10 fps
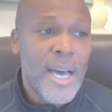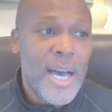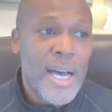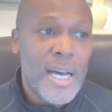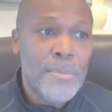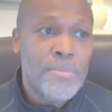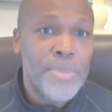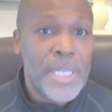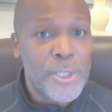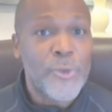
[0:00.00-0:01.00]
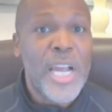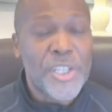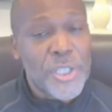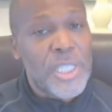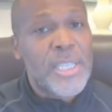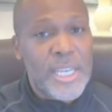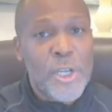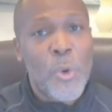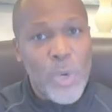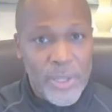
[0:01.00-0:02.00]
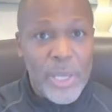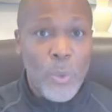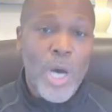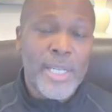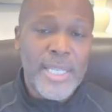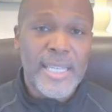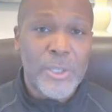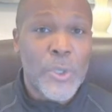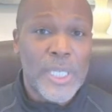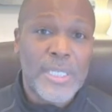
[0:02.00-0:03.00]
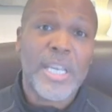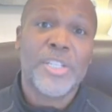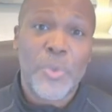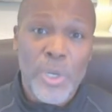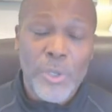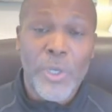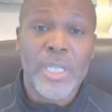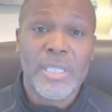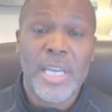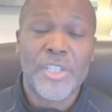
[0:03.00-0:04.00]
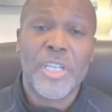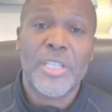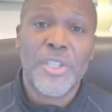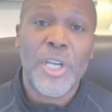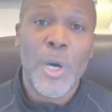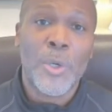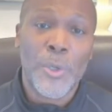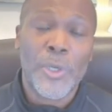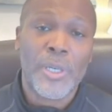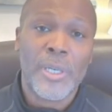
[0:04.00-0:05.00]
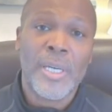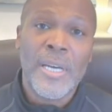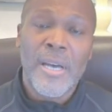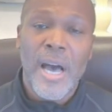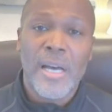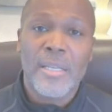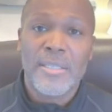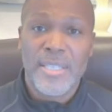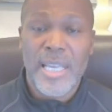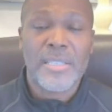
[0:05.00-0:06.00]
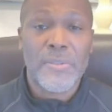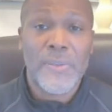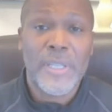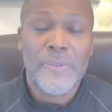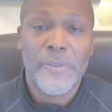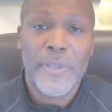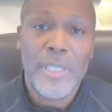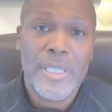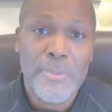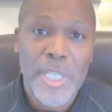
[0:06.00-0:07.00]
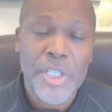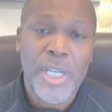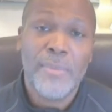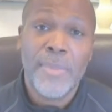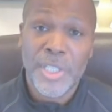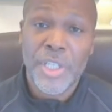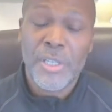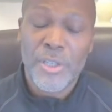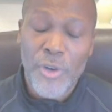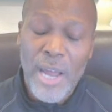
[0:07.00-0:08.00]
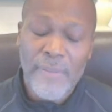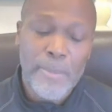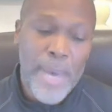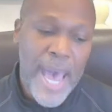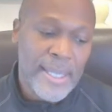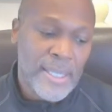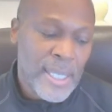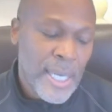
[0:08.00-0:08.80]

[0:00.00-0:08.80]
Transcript: But directionally, they know where they want to take the organization, where the organization needs to go in order to successfully fulfill its mission, drive impact.